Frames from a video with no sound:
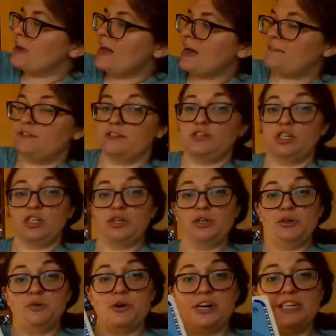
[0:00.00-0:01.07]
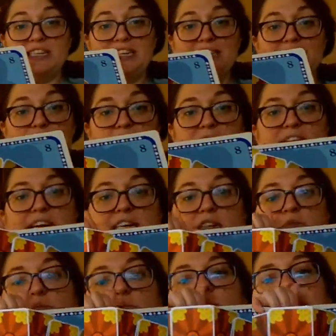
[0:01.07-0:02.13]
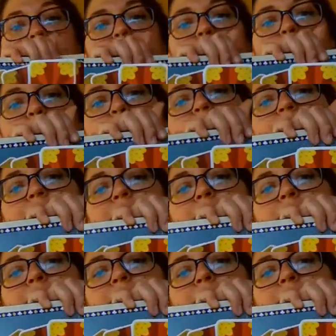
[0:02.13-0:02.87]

have two on this page. What's number is